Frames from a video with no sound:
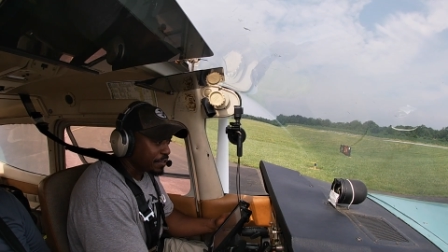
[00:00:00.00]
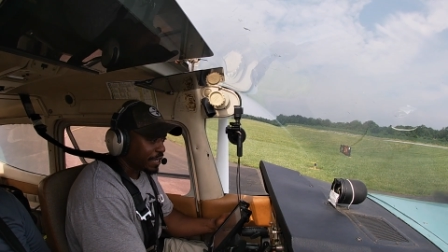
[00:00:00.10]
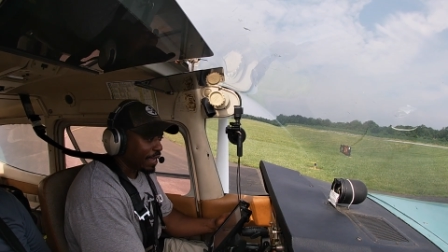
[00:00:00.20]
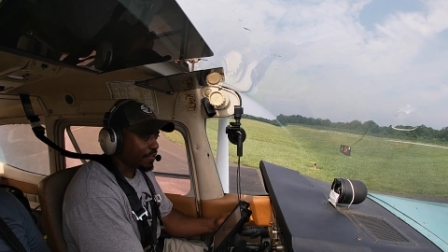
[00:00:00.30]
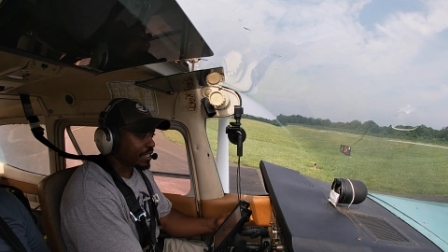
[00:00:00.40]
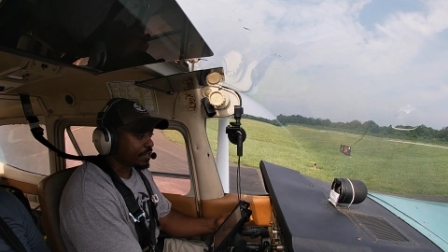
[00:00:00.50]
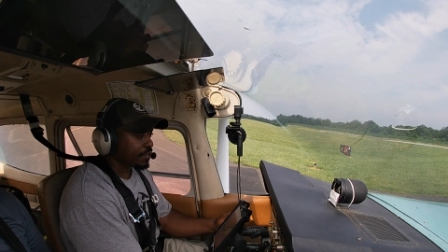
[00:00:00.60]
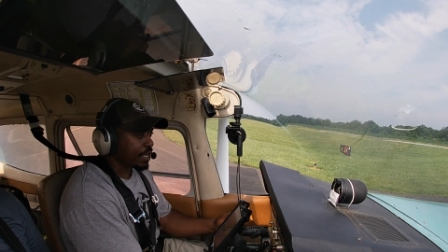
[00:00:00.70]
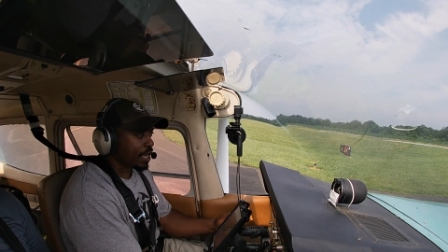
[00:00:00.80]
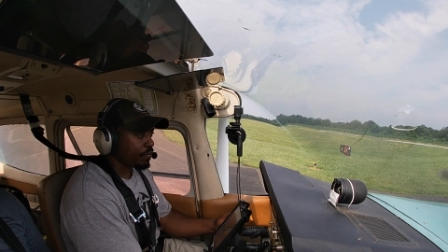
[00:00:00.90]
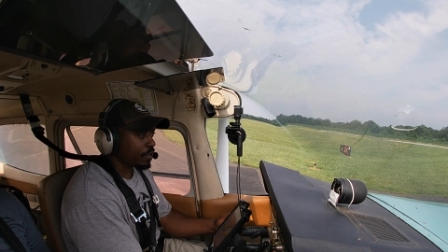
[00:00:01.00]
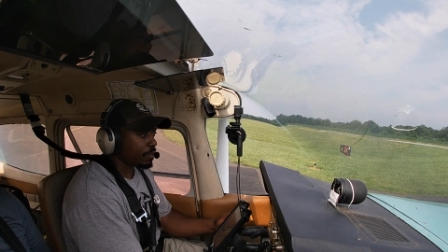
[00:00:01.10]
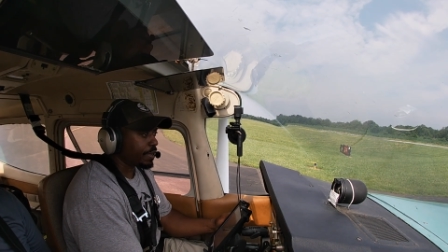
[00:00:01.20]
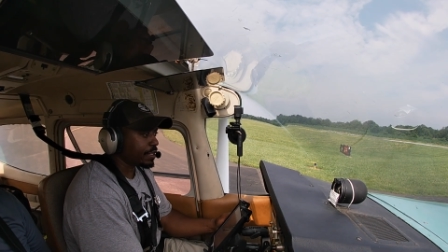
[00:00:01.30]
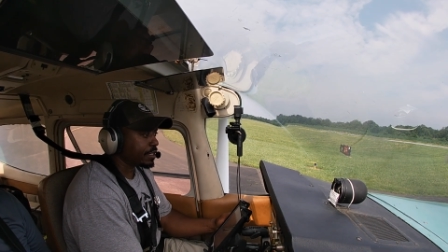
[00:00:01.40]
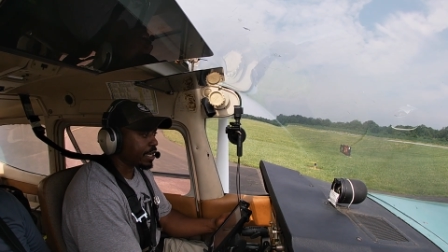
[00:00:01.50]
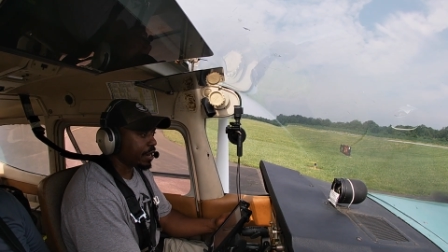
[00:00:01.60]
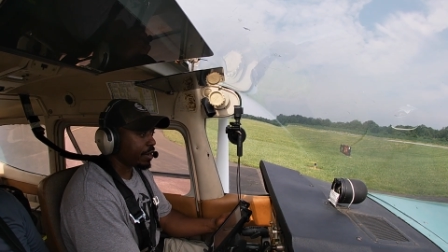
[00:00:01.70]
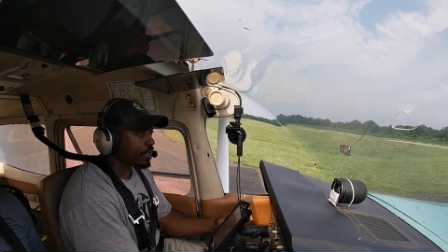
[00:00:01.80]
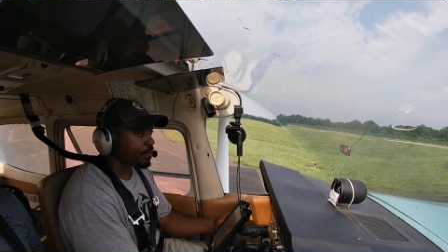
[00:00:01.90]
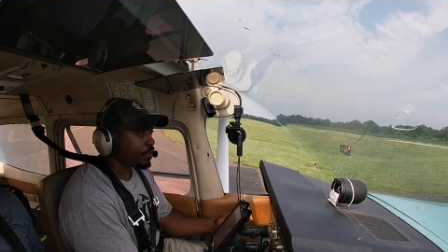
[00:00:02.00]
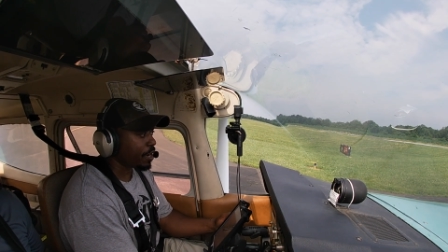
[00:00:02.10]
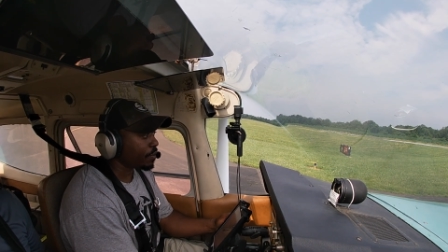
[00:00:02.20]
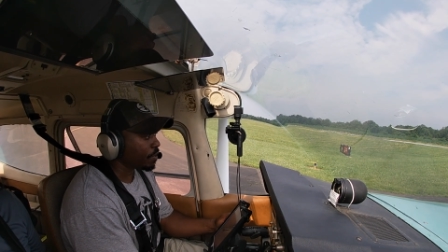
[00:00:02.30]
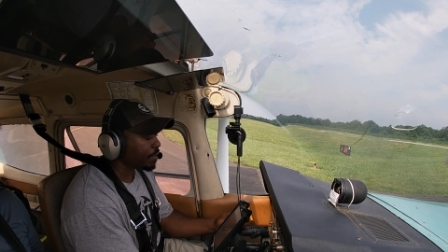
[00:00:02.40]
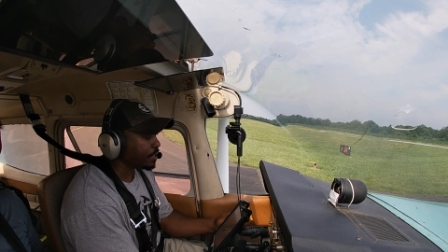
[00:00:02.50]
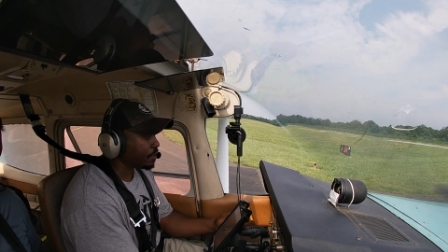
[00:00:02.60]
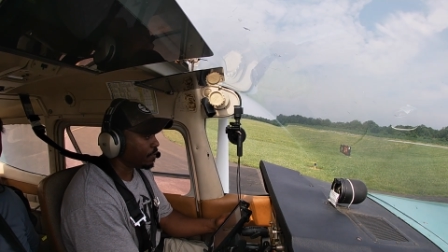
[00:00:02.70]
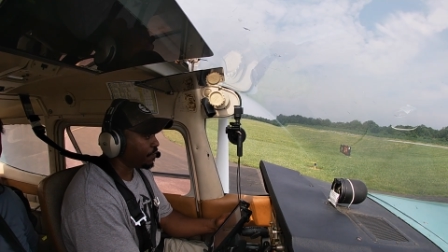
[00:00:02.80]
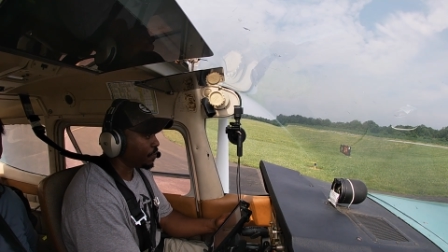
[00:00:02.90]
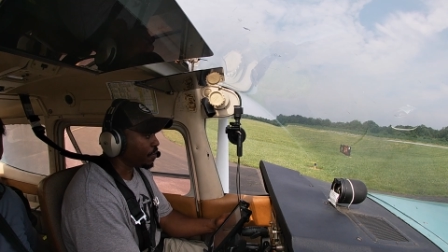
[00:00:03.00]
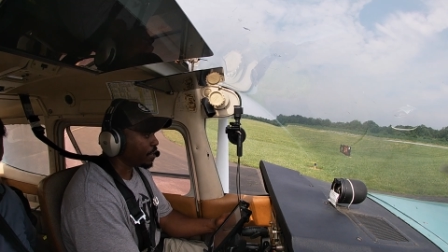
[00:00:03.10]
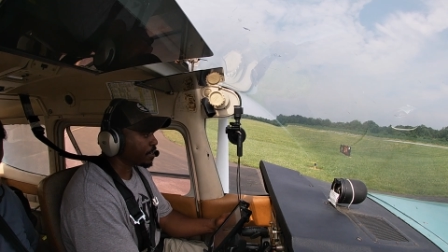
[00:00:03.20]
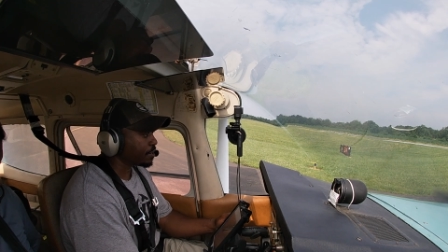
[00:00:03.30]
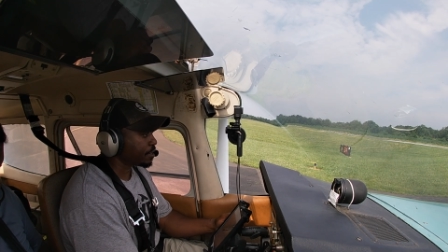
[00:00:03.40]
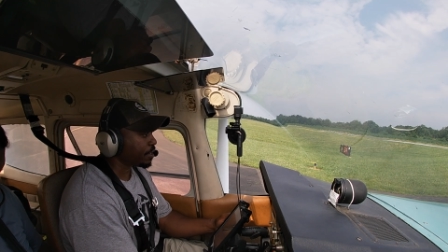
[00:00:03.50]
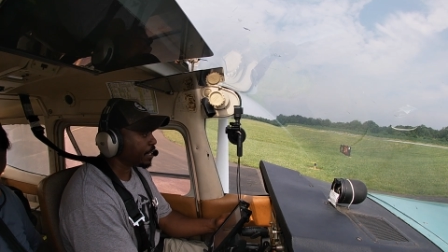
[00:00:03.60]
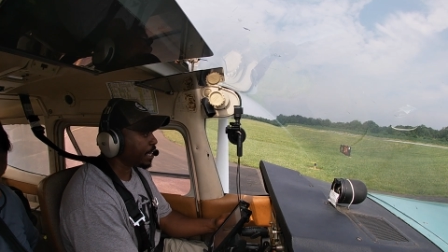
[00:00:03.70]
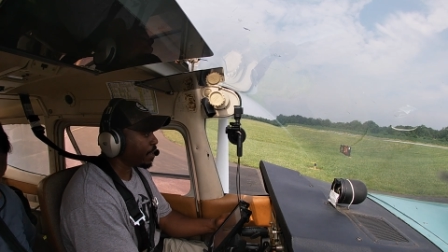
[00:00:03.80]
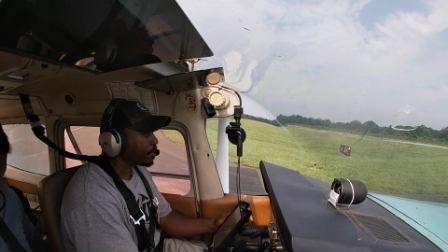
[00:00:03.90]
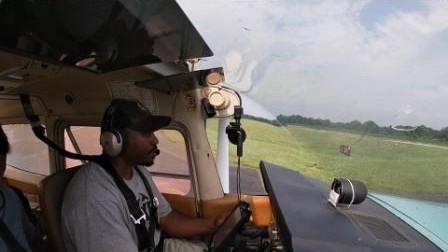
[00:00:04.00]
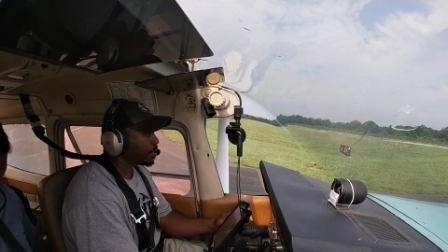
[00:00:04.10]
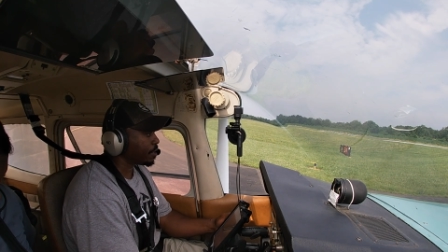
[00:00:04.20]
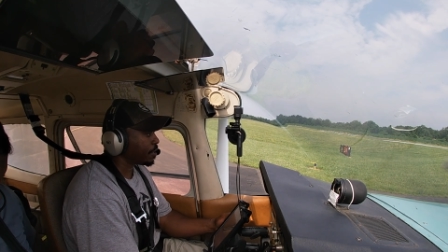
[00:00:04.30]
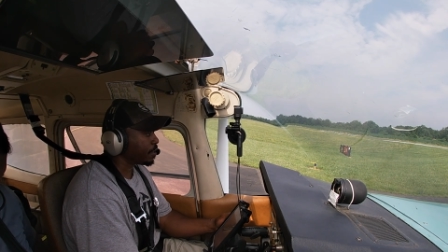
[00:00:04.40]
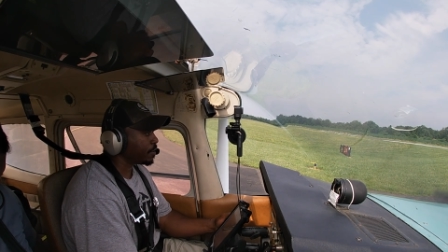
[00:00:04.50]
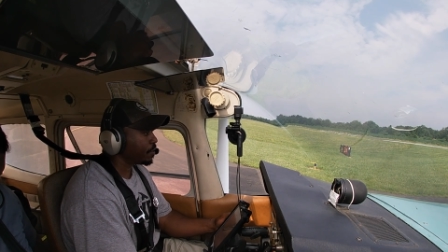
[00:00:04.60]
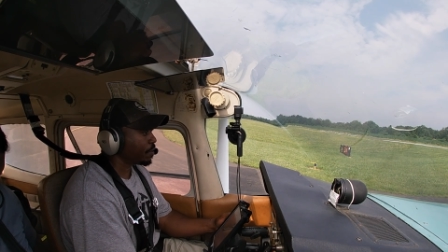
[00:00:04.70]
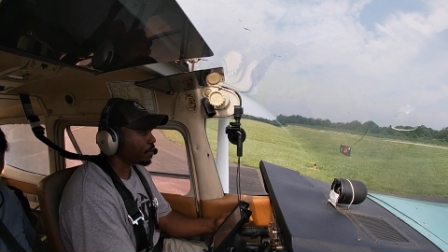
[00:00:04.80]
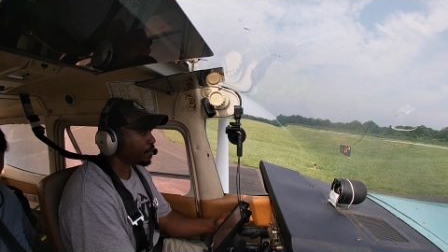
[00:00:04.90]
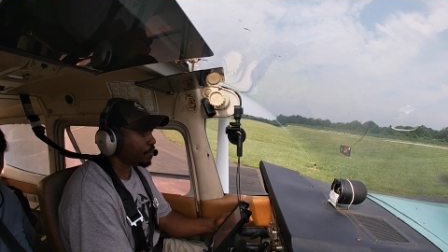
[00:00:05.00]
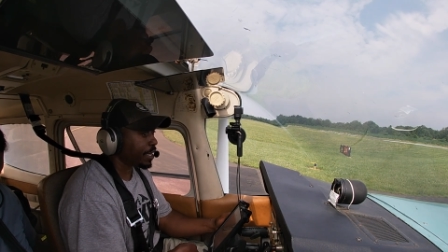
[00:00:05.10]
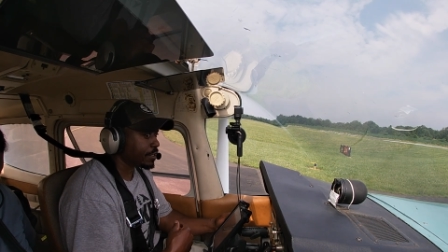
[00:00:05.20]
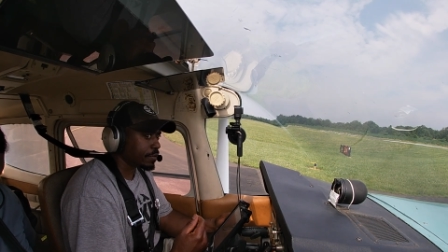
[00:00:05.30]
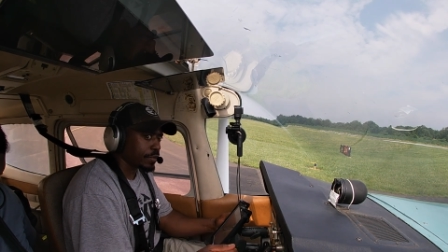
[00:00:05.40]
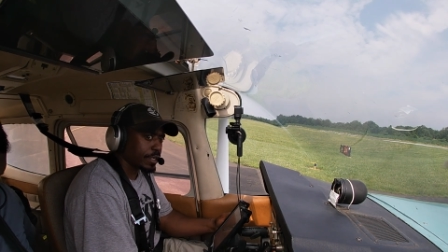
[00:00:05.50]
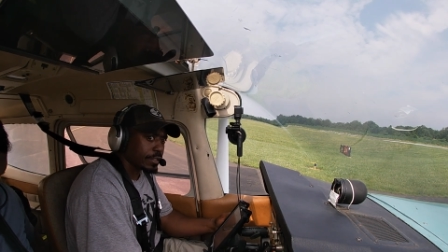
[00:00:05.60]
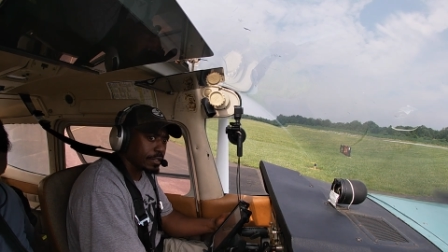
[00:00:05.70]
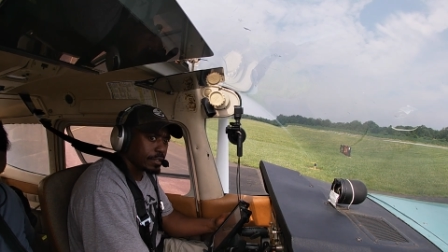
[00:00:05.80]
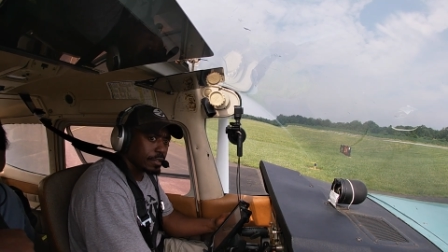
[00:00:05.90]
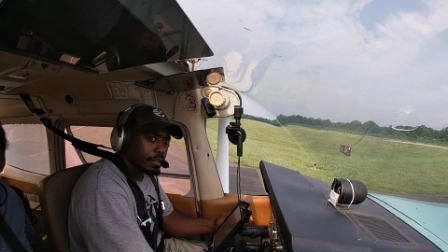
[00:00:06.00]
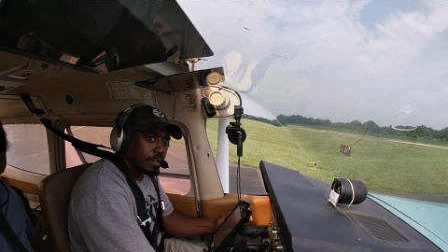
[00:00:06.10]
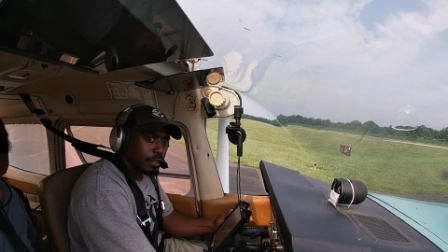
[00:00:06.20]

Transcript: Wings traffic, Cessna 91 Quebec Sierra, departing runway 24, turning out to the northwest wings.